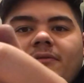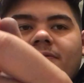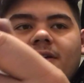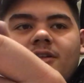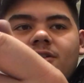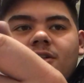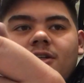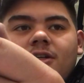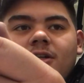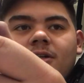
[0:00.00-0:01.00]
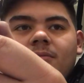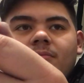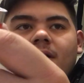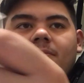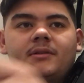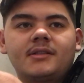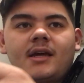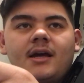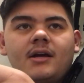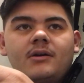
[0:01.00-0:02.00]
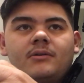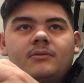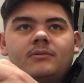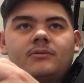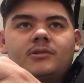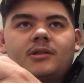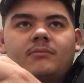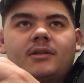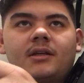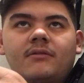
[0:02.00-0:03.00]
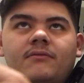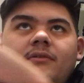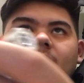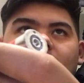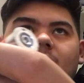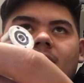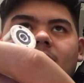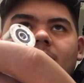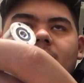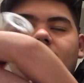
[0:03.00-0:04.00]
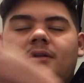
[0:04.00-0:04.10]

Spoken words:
fixture and pop it down or something and fill it up